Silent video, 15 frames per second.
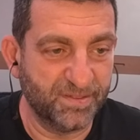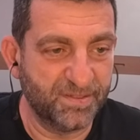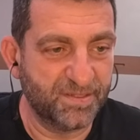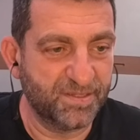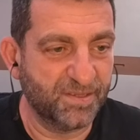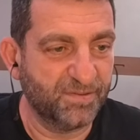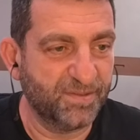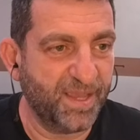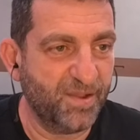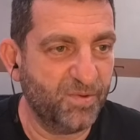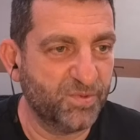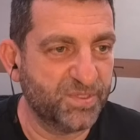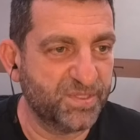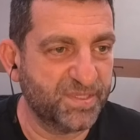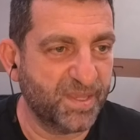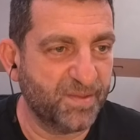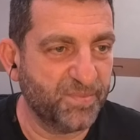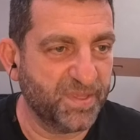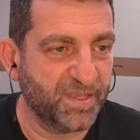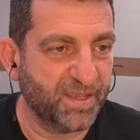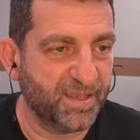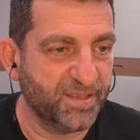So that was
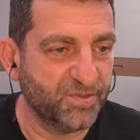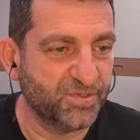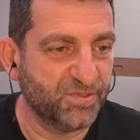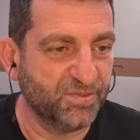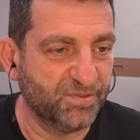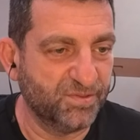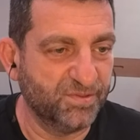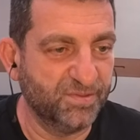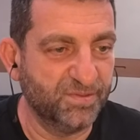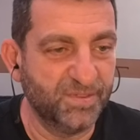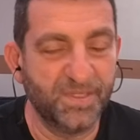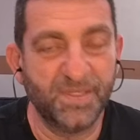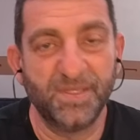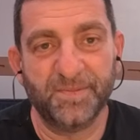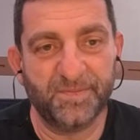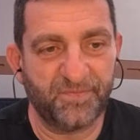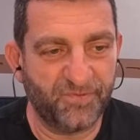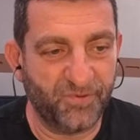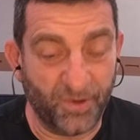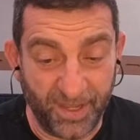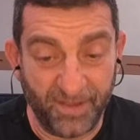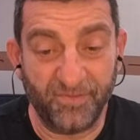something I used to do
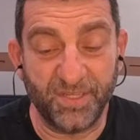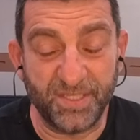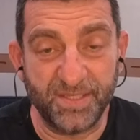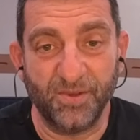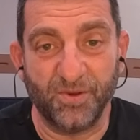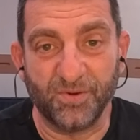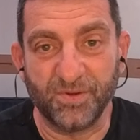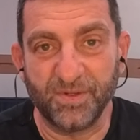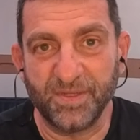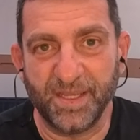for every song.